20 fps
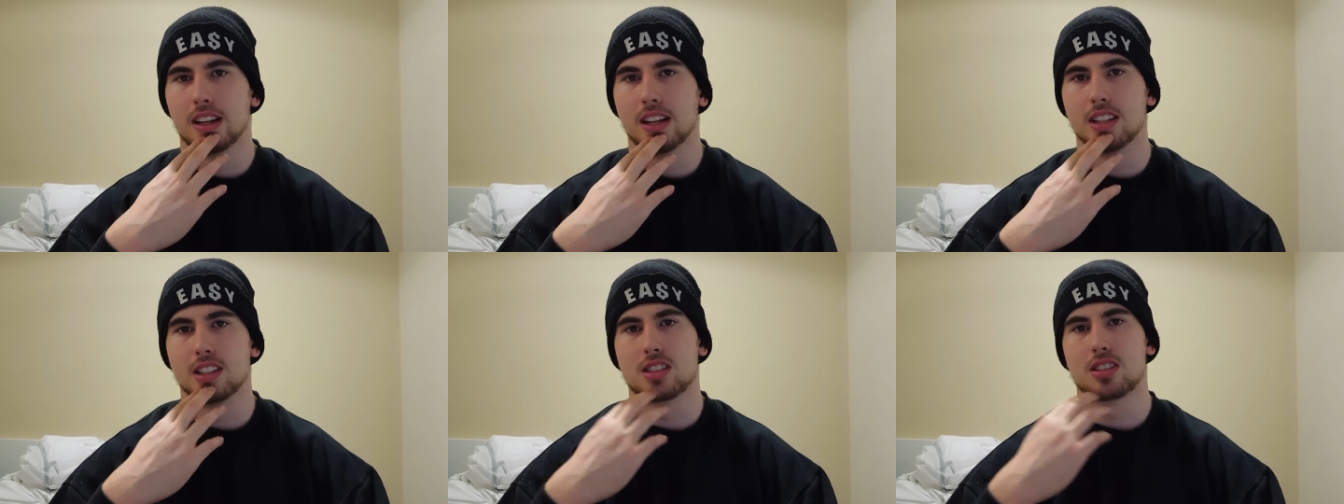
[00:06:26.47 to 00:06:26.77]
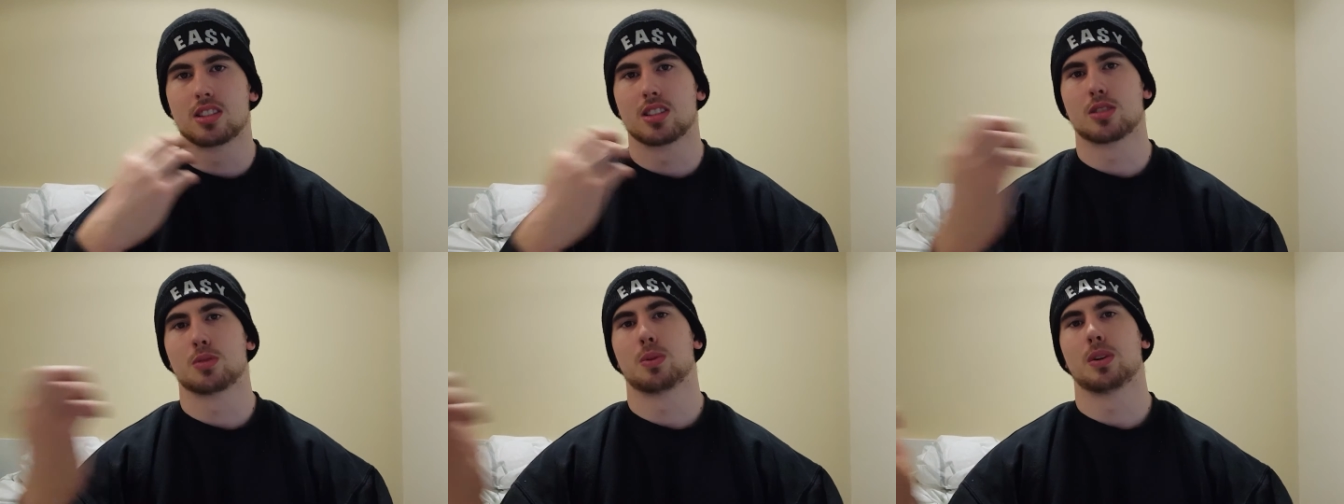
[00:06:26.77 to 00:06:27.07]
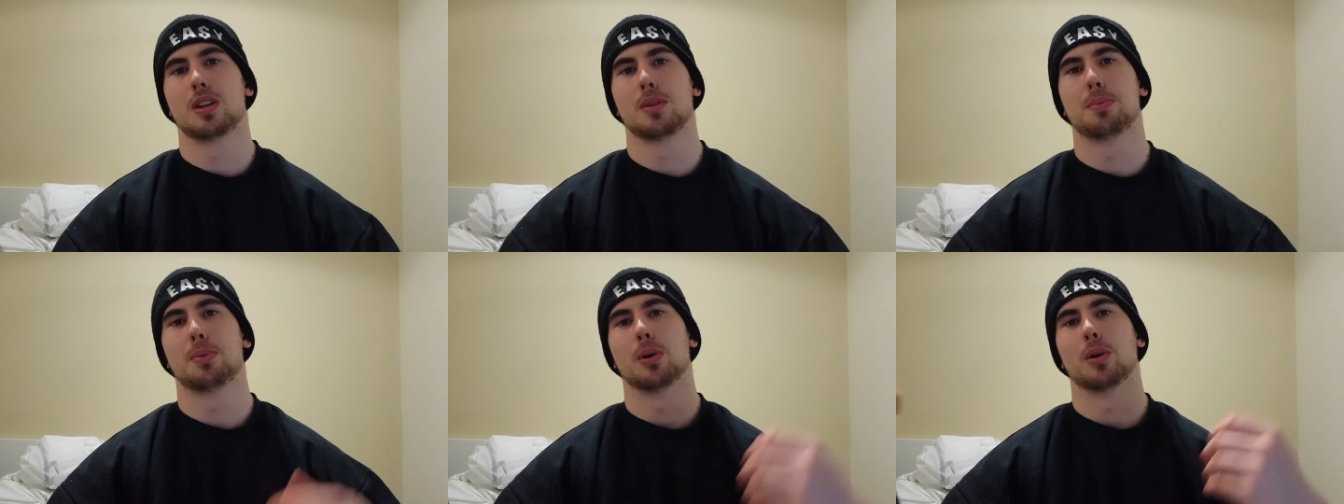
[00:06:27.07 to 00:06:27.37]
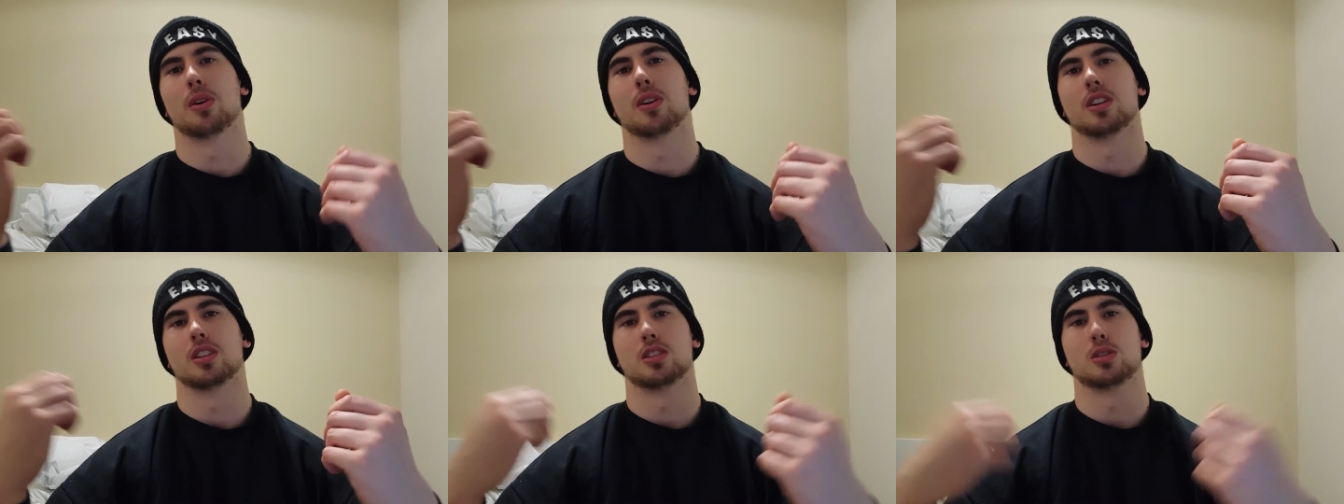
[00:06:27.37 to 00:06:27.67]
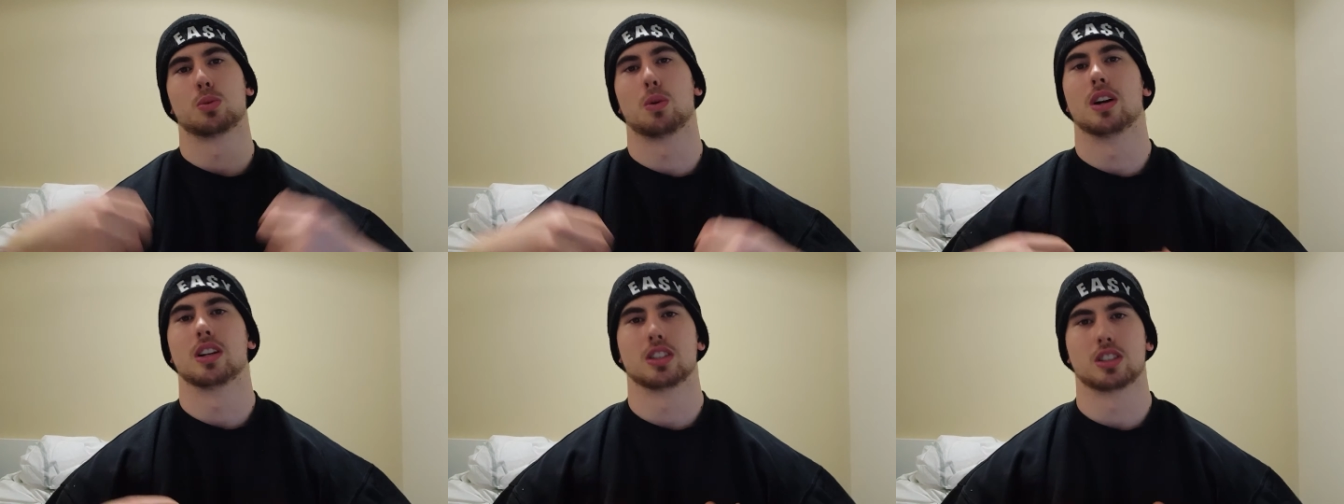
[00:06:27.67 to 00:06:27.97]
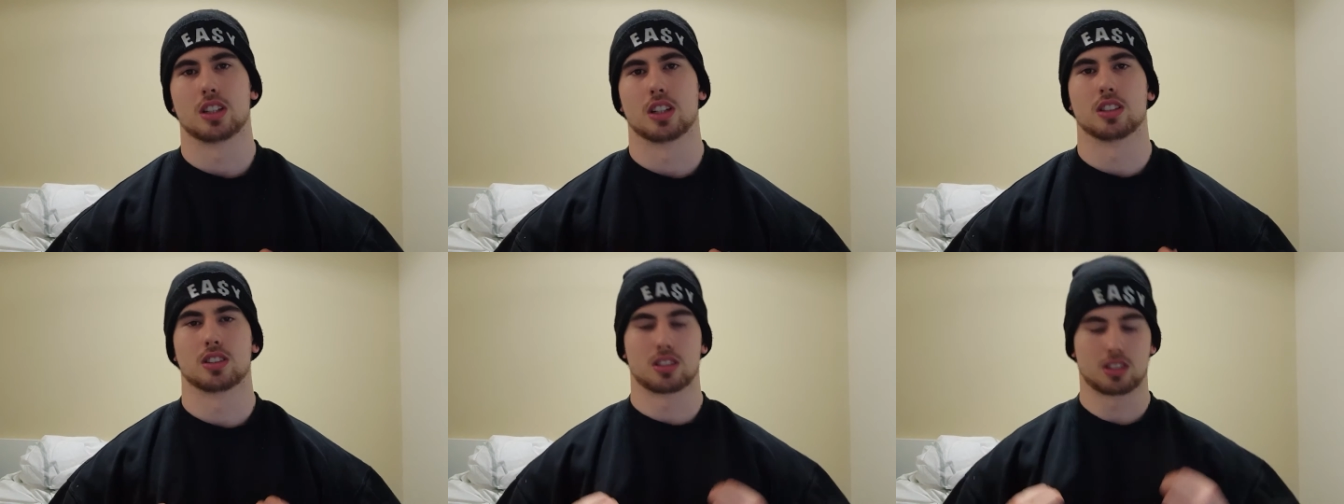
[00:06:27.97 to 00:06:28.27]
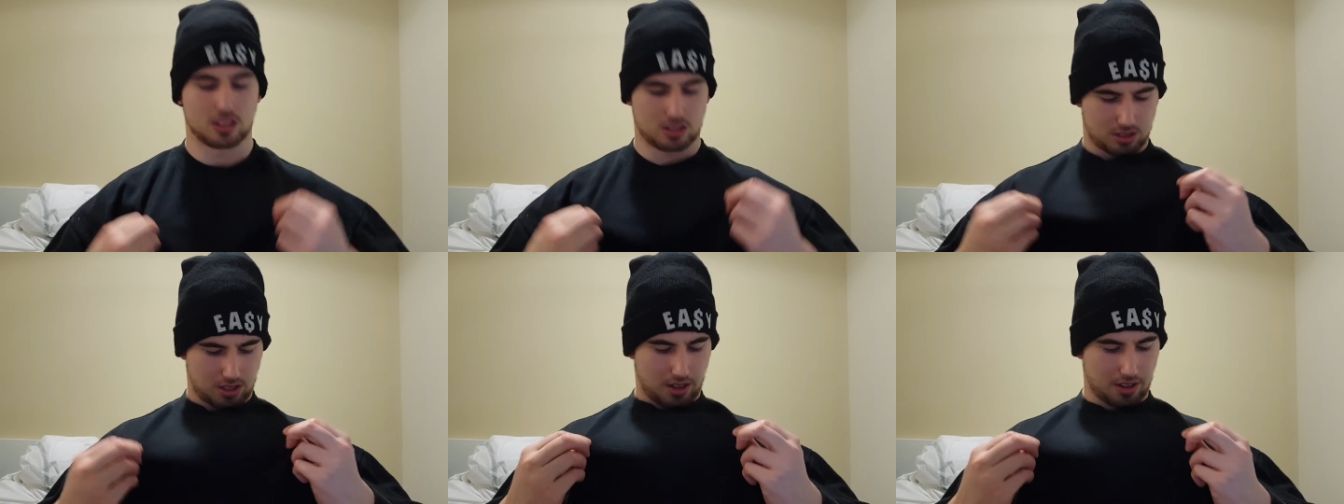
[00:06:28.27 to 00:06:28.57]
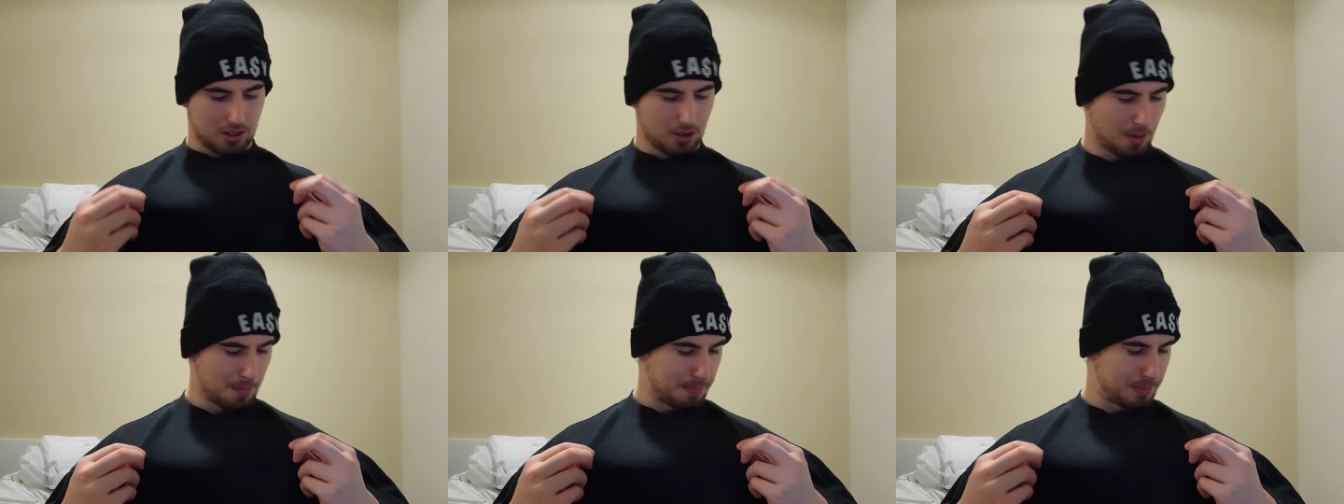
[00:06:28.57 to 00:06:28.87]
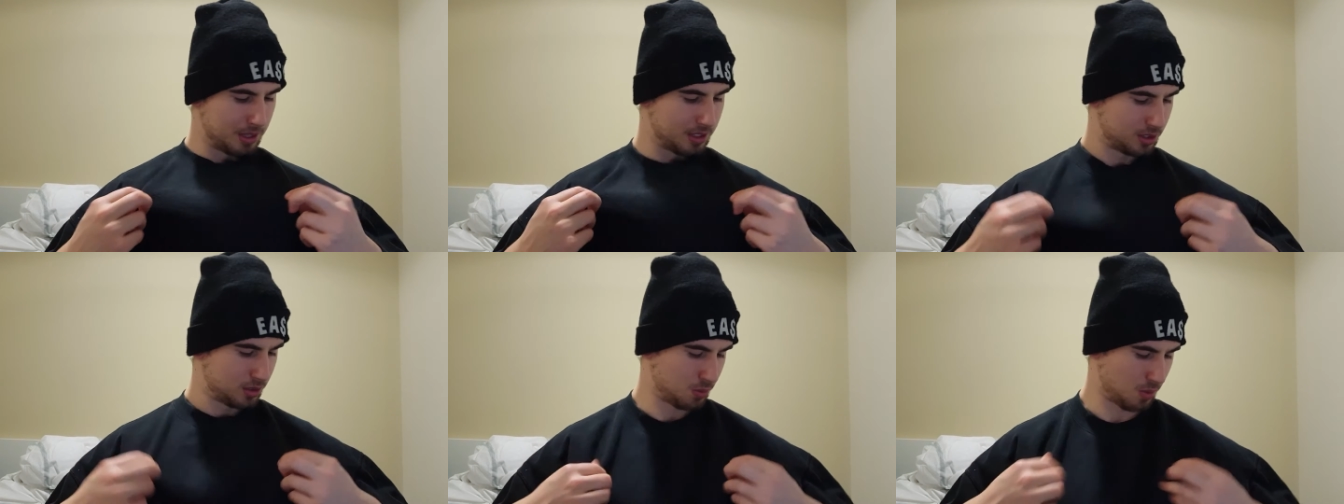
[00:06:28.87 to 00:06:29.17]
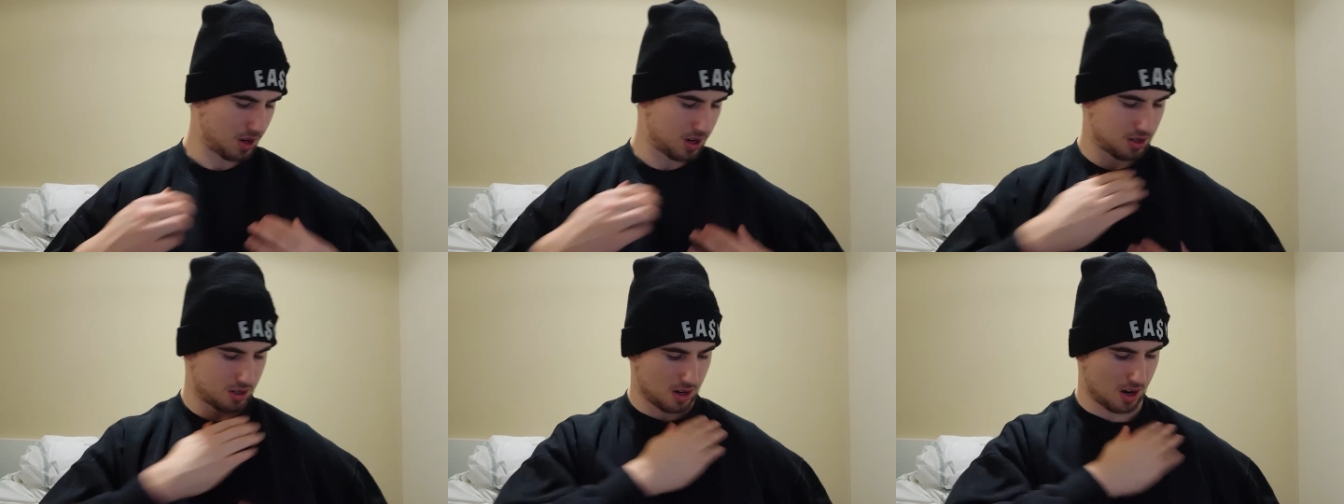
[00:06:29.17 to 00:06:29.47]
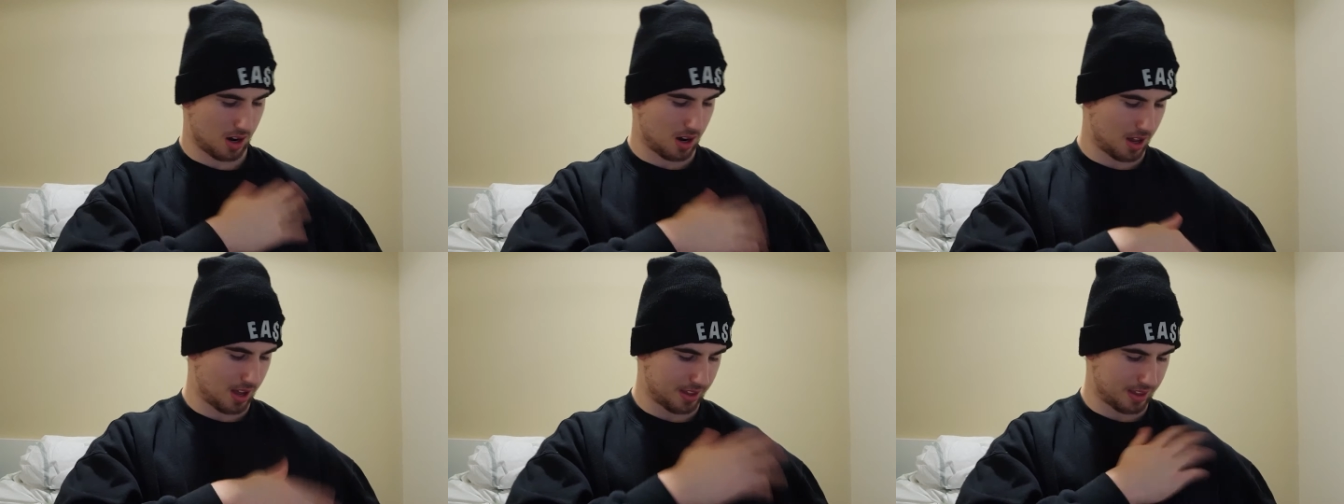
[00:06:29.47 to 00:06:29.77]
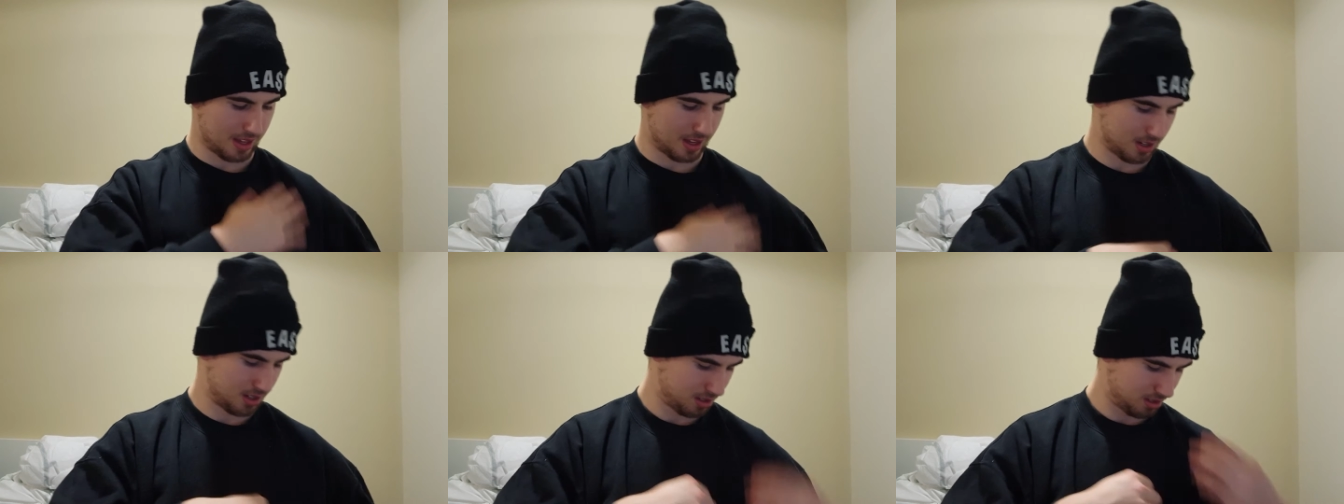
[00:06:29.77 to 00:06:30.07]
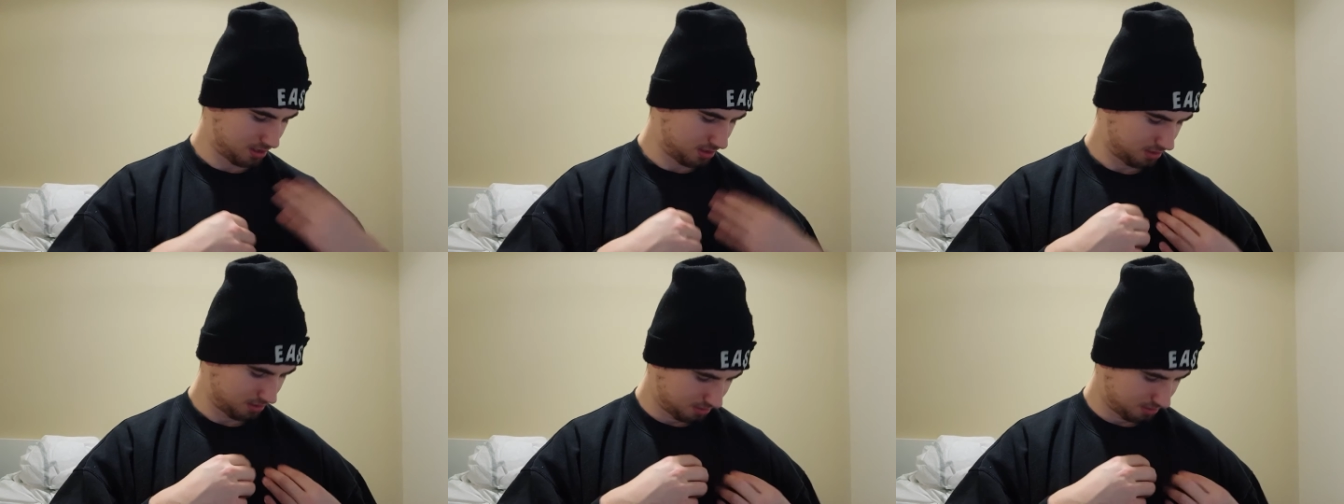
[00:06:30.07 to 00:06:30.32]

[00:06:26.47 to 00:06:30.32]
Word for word: It's just when you put on a sweatshirt, so say you've got a big sweatshirt like this.